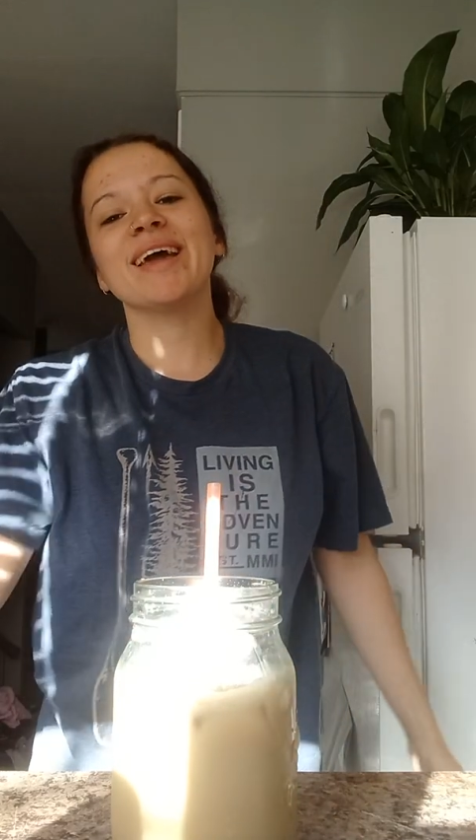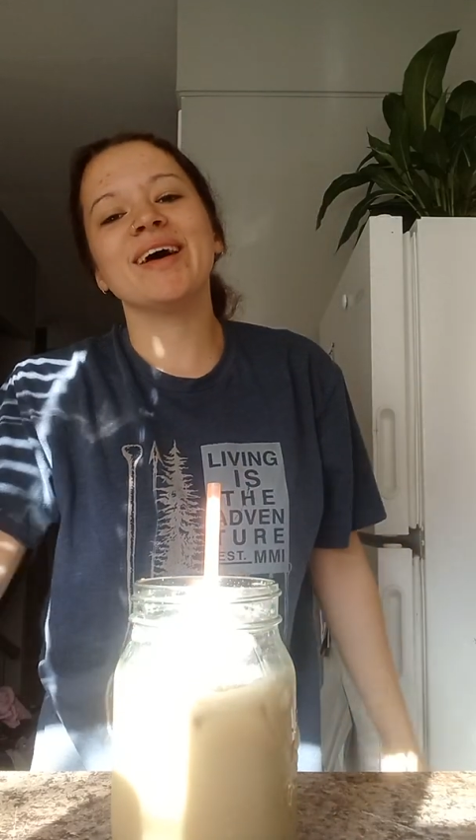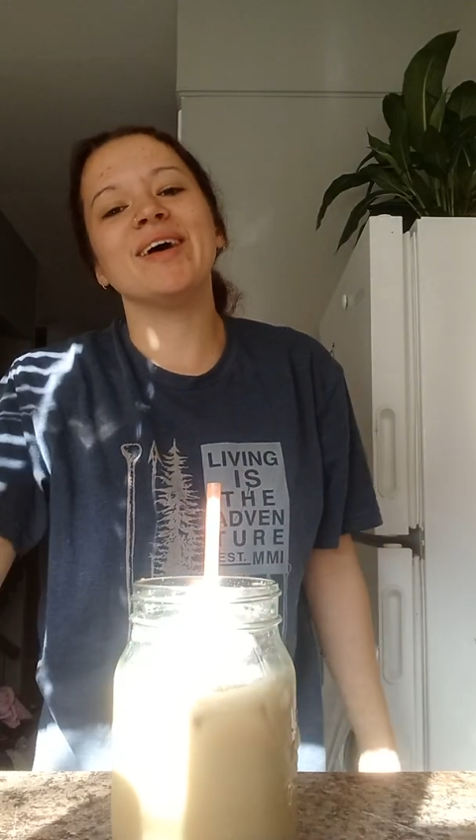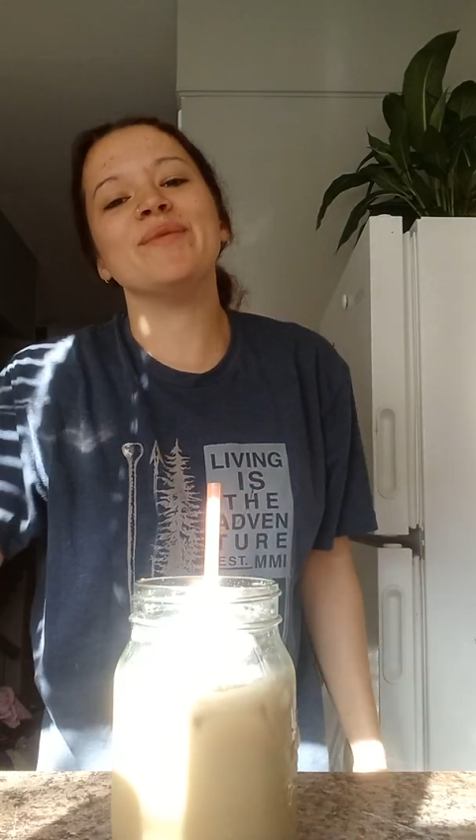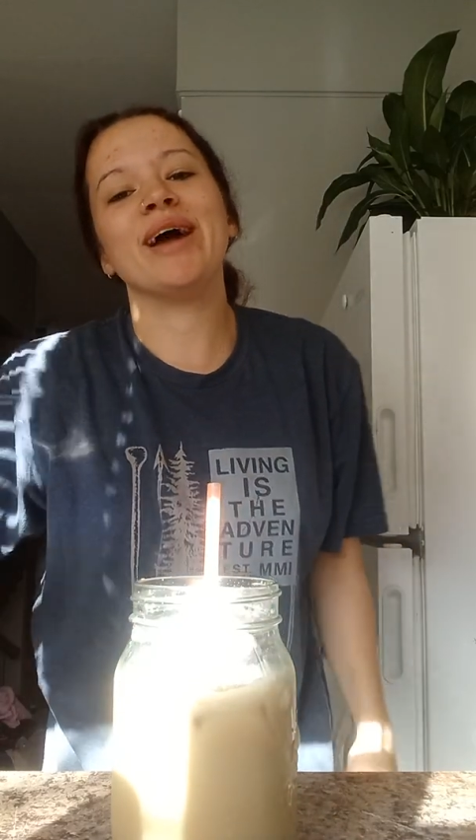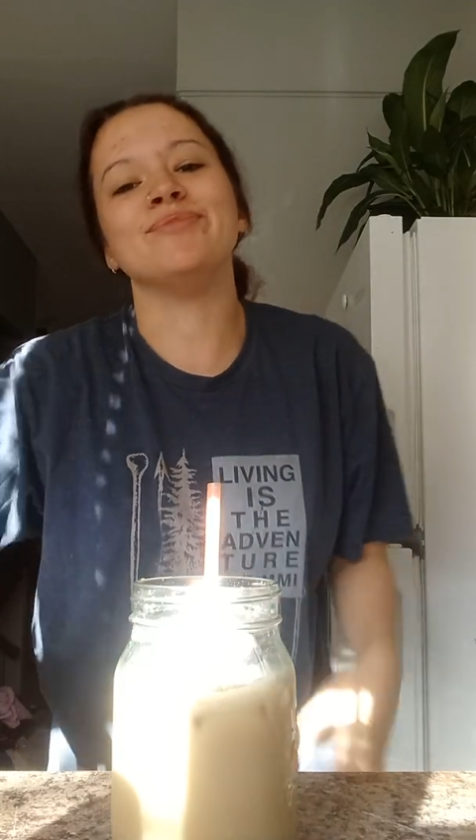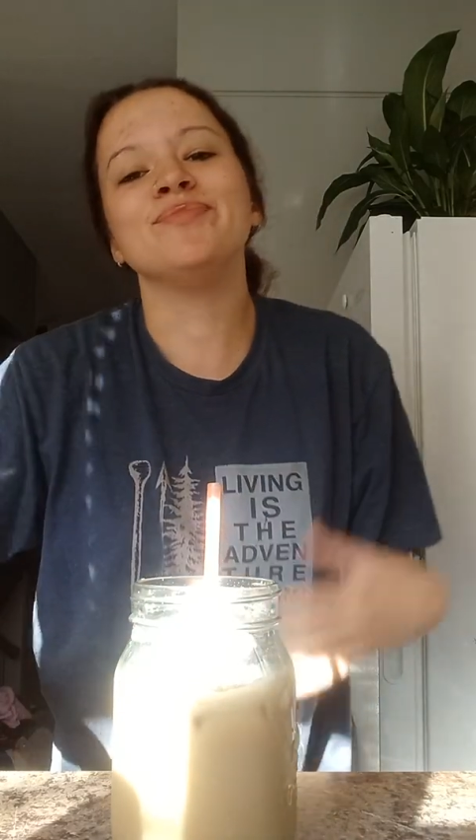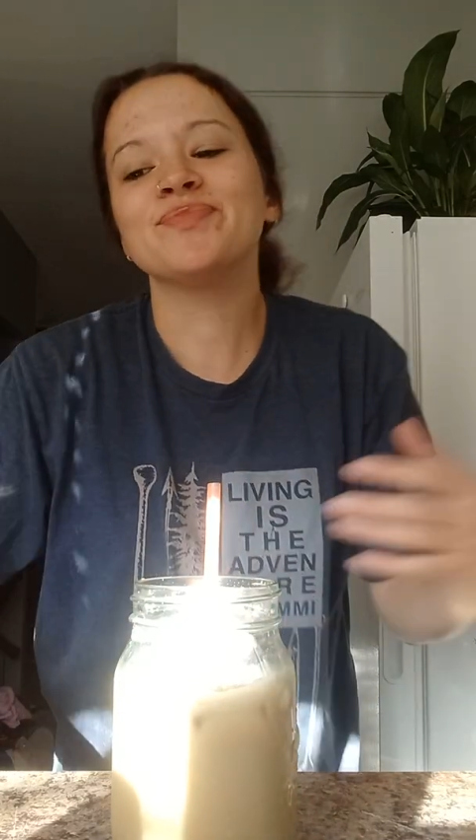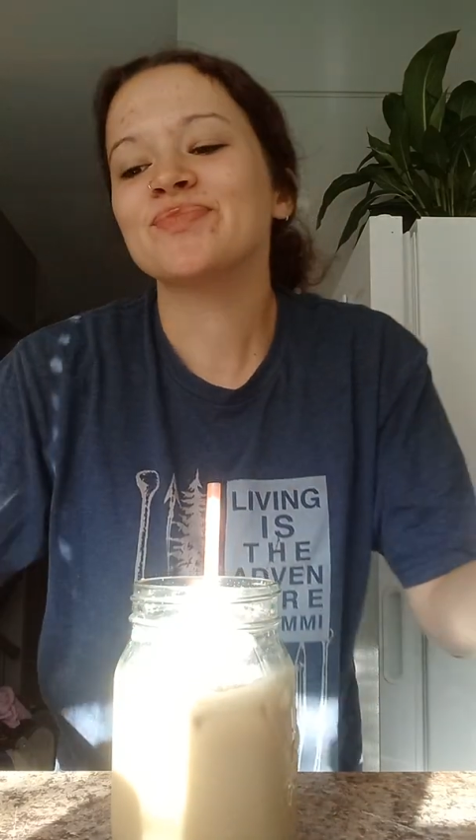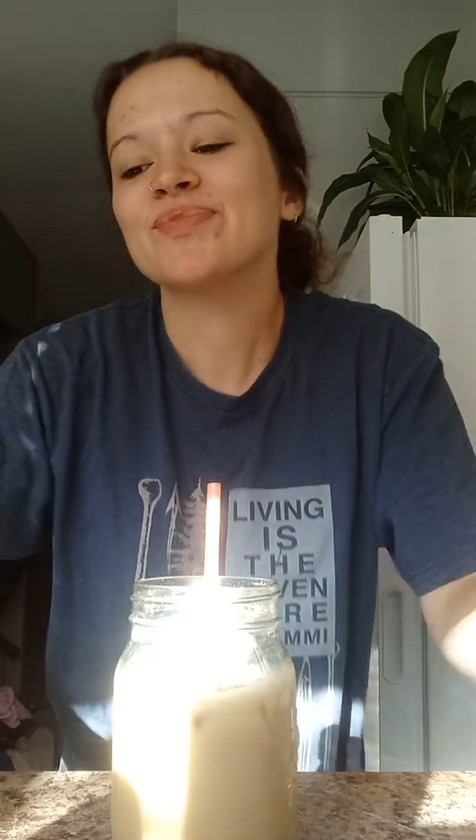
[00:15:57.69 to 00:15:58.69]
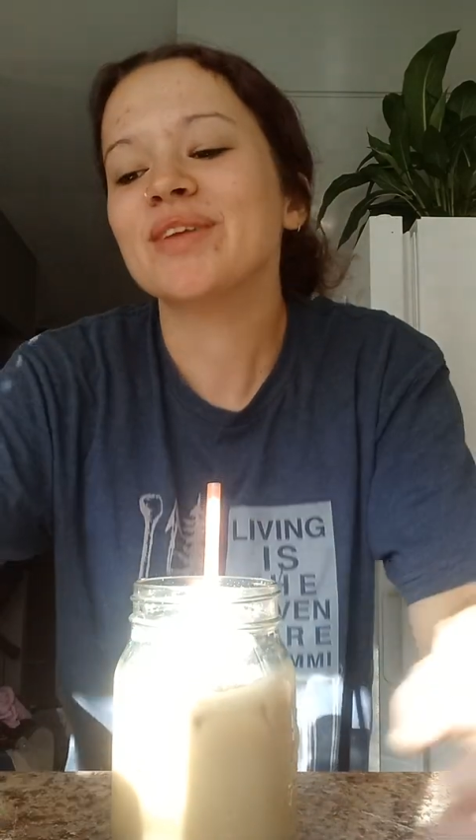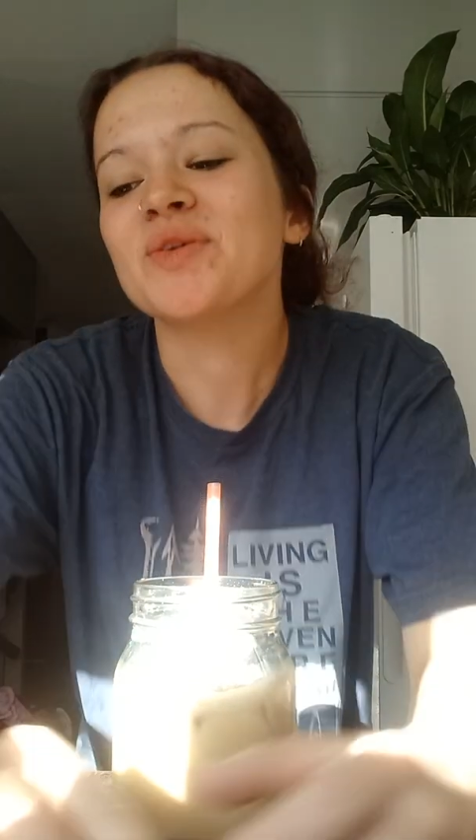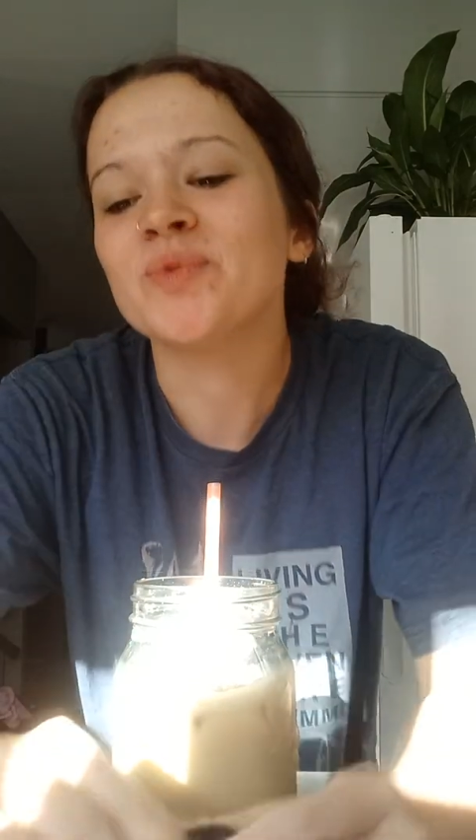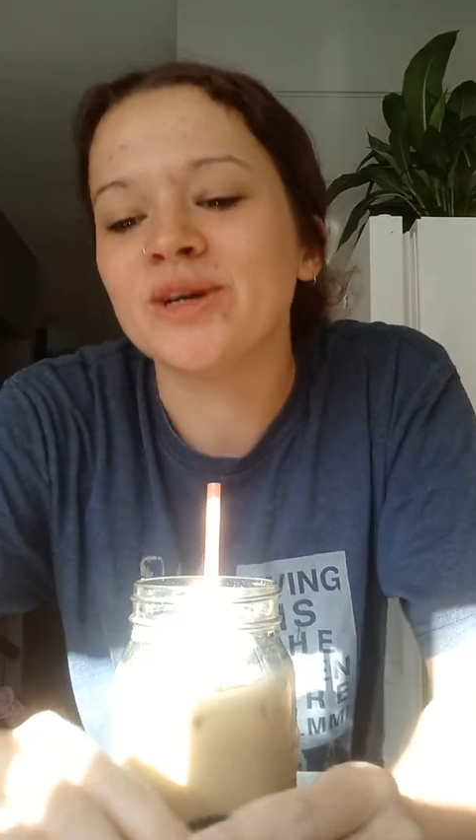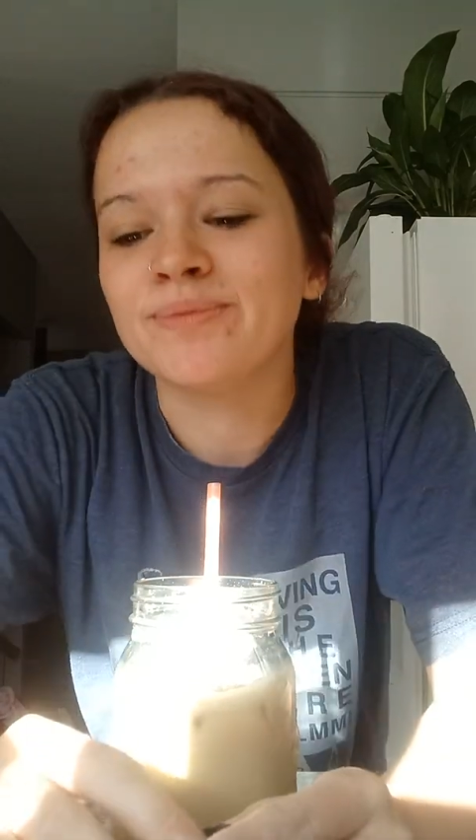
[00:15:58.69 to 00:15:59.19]
Oh man.
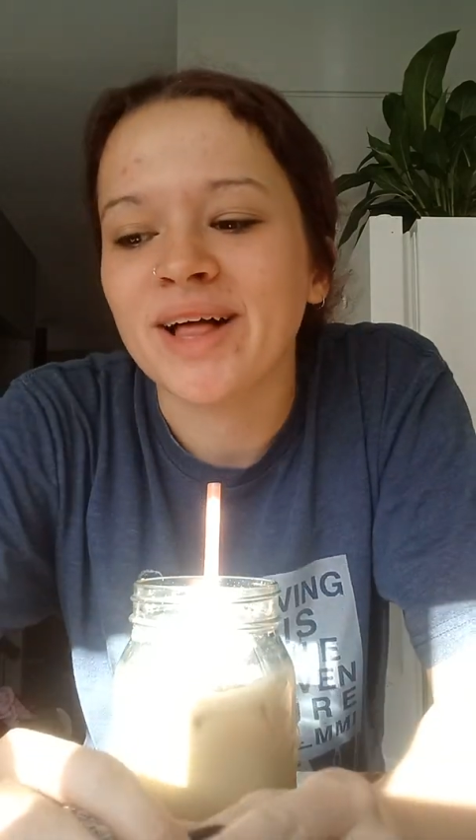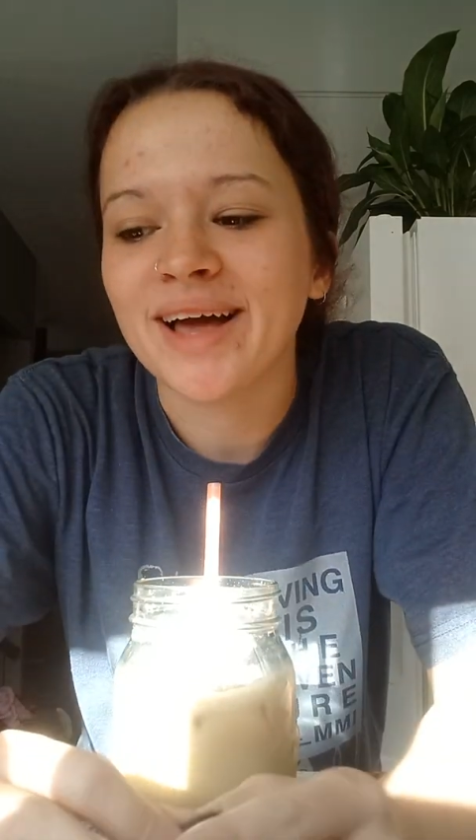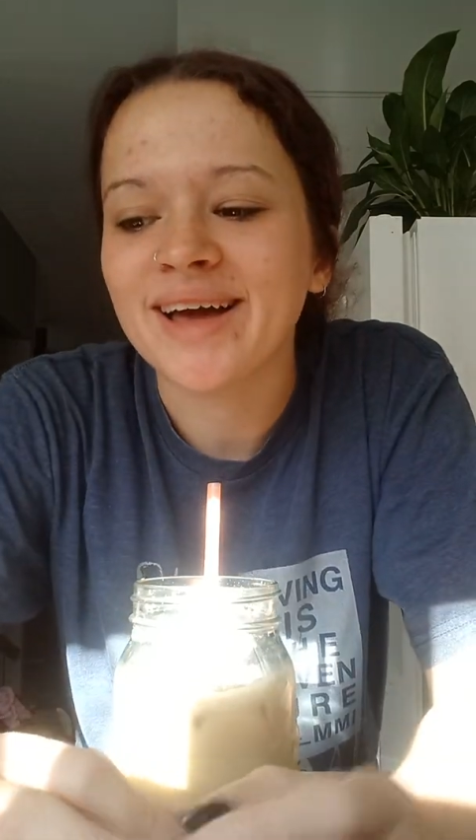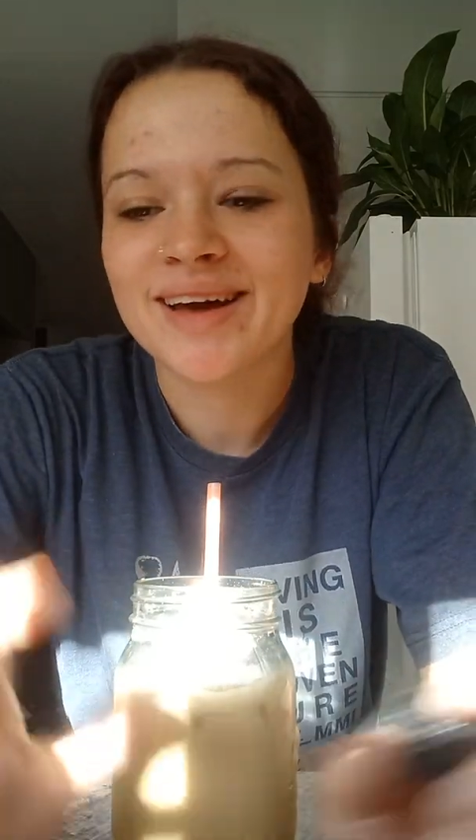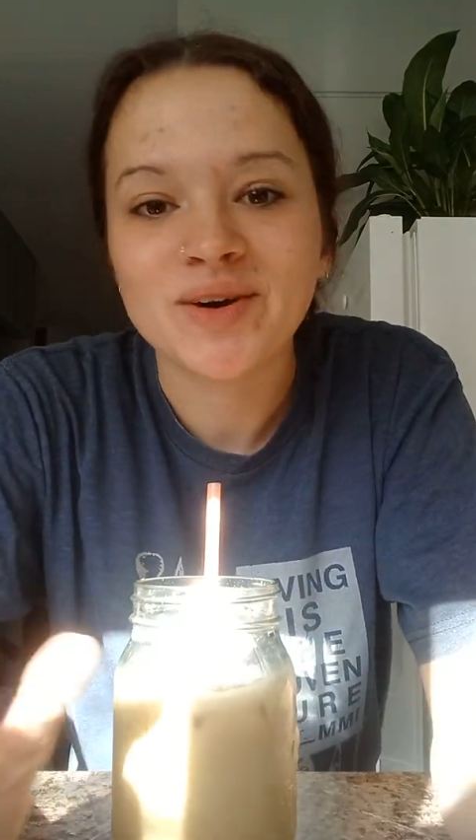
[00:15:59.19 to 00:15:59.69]
Wordplay.